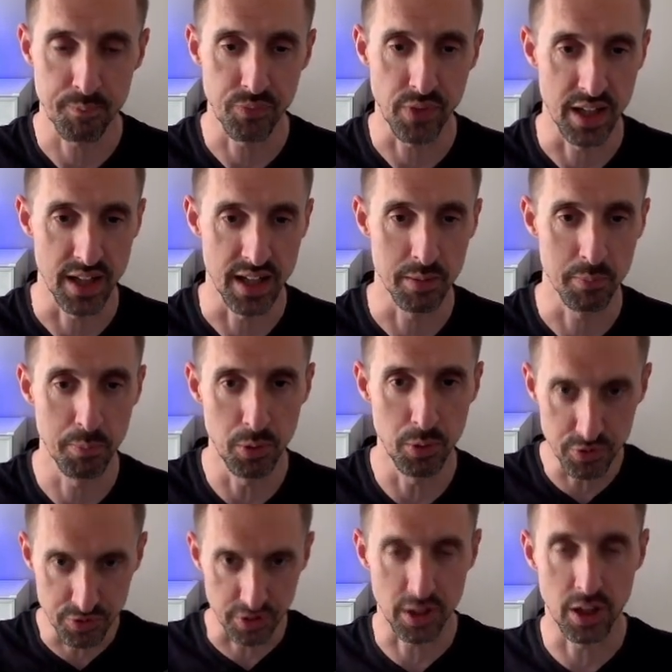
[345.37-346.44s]
and it
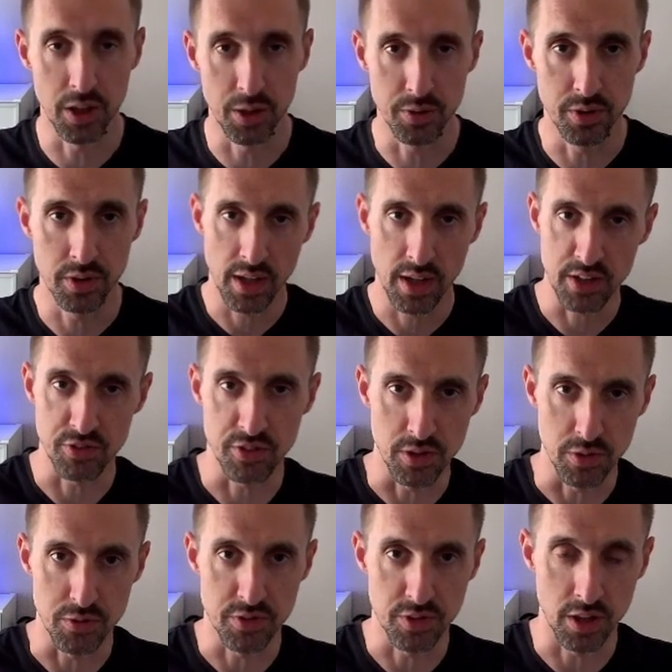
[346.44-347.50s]
pulls the code,
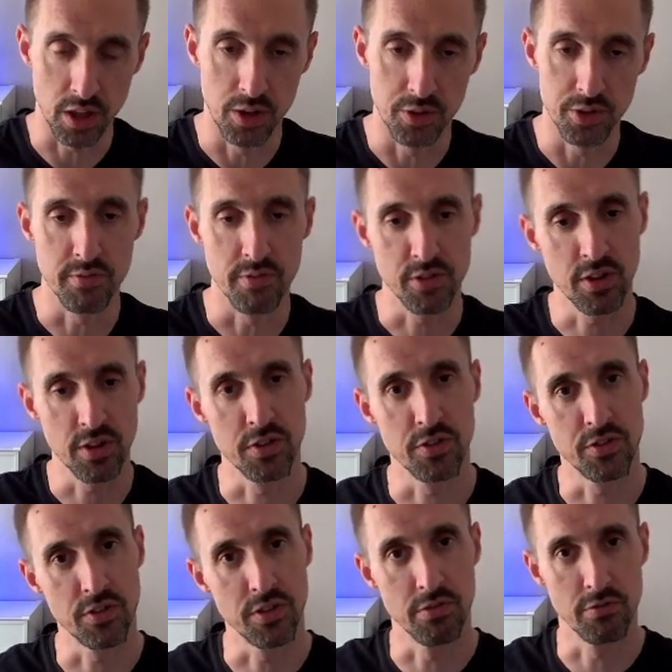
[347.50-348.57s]
executes the code, and
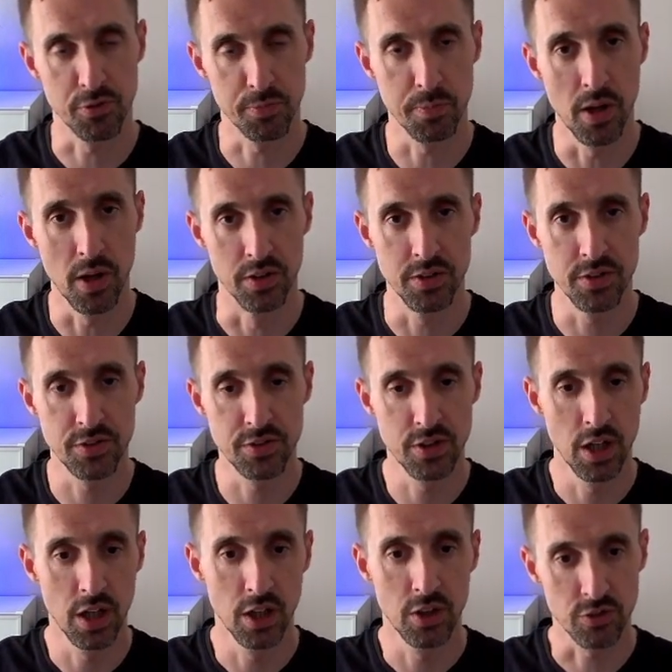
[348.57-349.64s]
returns the response
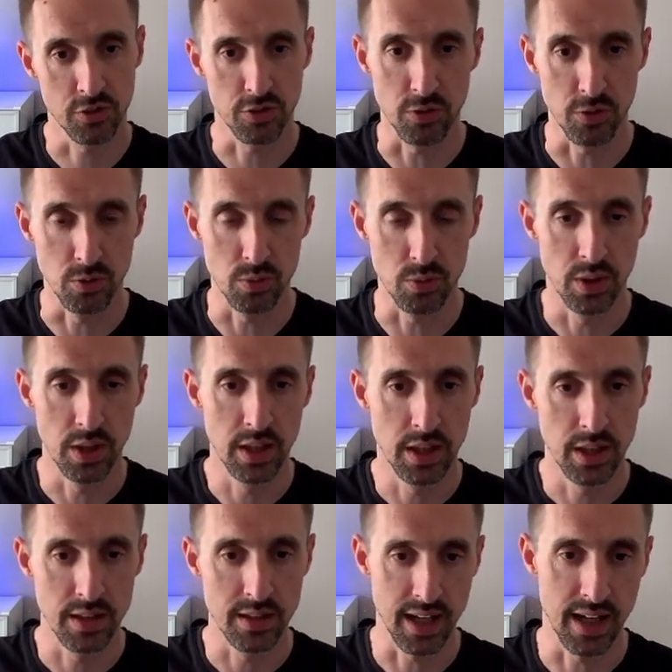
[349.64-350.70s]
to
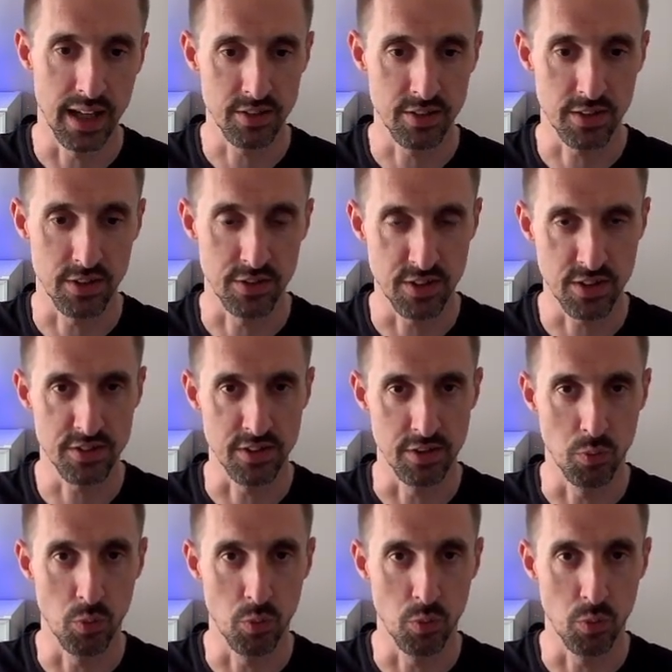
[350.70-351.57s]
that assistant.